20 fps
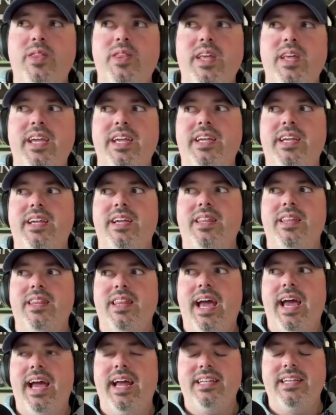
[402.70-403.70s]
think
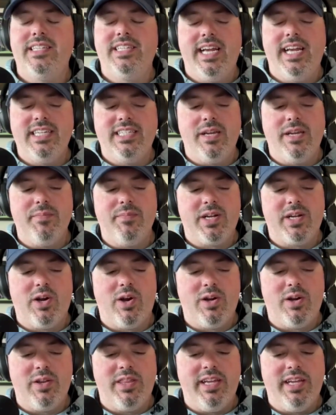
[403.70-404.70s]
that JJ
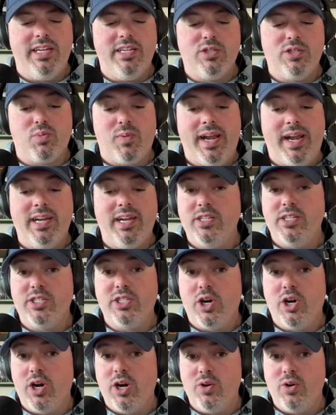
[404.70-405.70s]
McCarthy is ready to
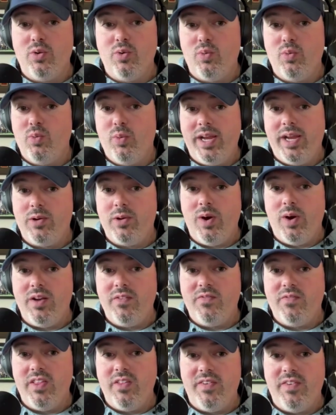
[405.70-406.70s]
start week
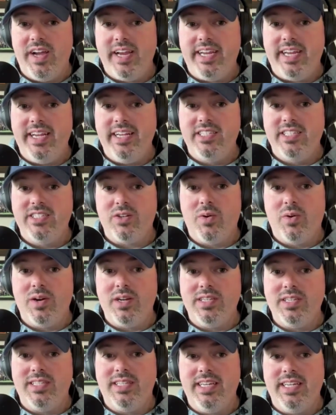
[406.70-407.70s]
1 for the Vikings, or
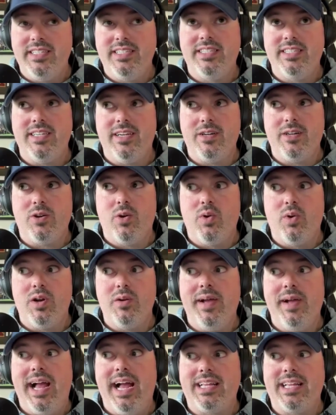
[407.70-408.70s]
is this a
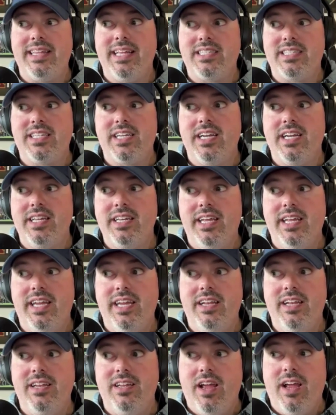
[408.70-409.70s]
quarterback that's going to
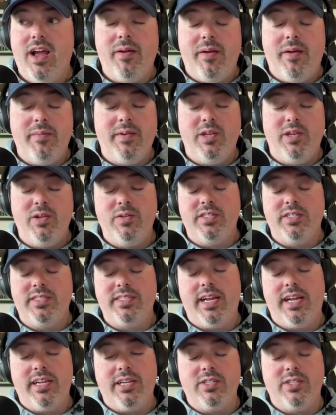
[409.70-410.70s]
need, I mean, you just
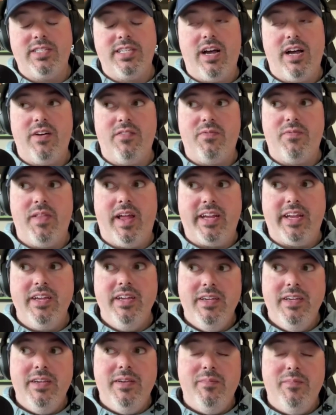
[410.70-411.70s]
said it yourself, like
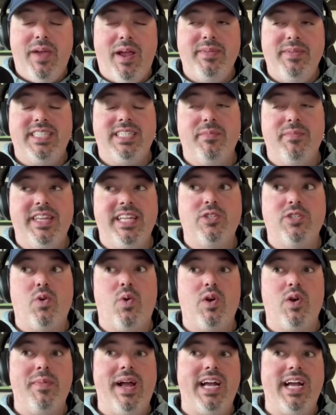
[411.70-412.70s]
maybe some of these
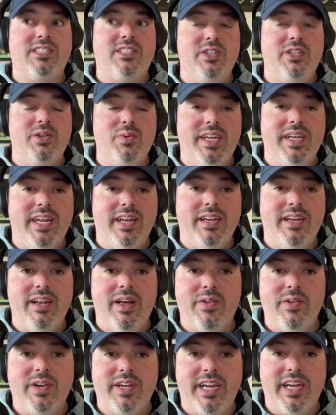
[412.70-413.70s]
quarterbacks do need
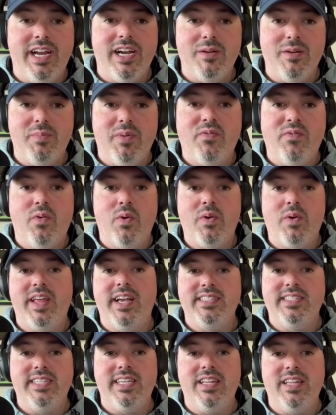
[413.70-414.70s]
another year before
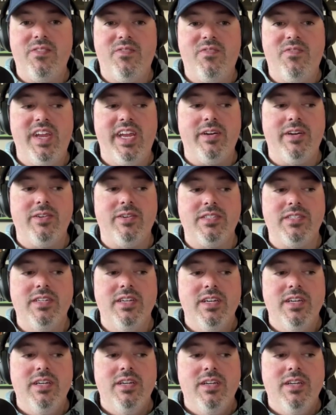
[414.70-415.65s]
they see the field.